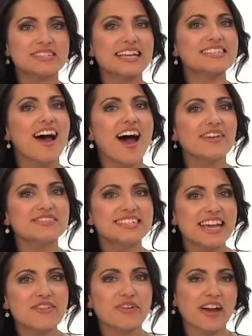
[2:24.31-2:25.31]
was a tough
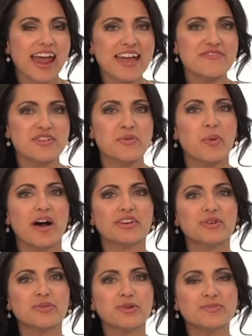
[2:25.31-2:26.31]
day for
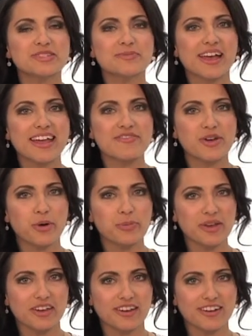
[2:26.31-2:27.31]
AV1 Group, symbol
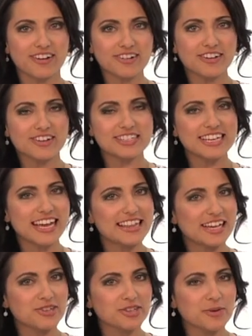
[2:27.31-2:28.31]
AVOP. Earlier today,
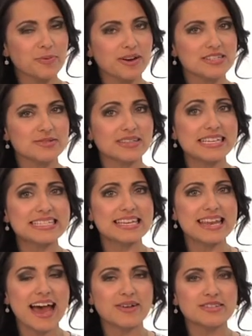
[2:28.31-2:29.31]
they issued a press release
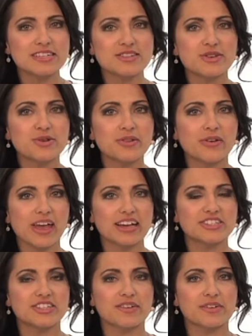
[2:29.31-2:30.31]
announcing the new
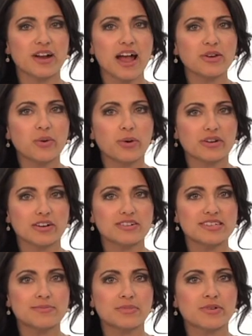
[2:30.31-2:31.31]
location of their
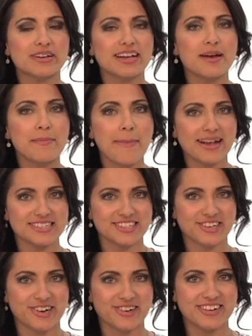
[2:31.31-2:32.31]
headquarters in Merida,
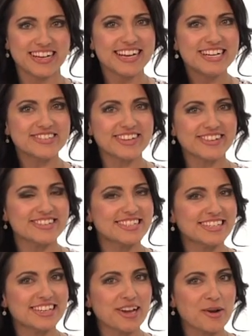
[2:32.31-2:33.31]
Mexico. Traders
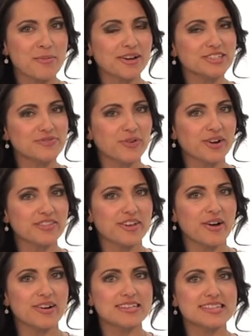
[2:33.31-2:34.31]
didn't care much for it,
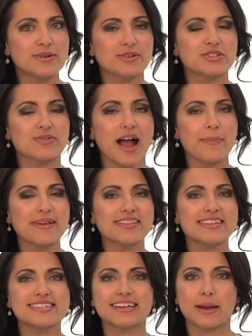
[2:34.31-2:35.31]
though, as they were dropping
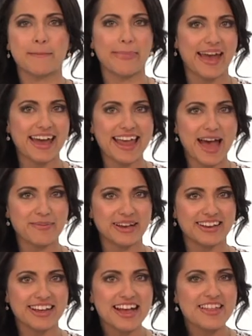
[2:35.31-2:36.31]
this like a bad
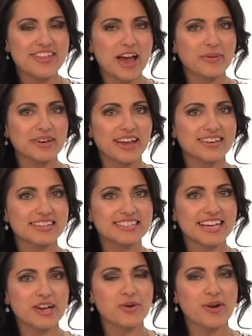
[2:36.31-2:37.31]
habit. The equity ended the
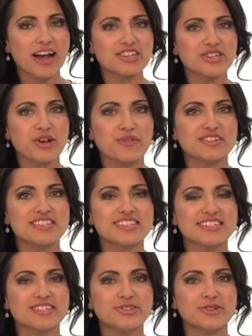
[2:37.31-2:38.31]
day crashing over
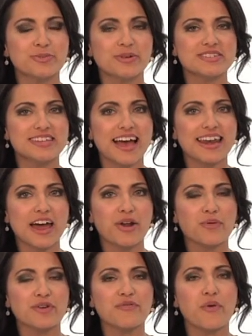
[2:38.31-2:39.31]
62%
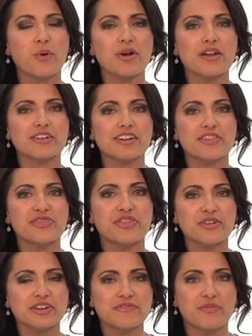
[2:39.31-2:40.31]
on over
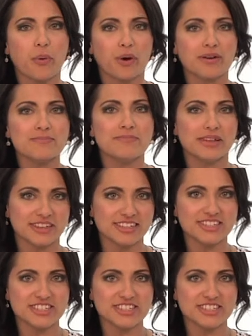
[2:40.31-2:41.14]
434 million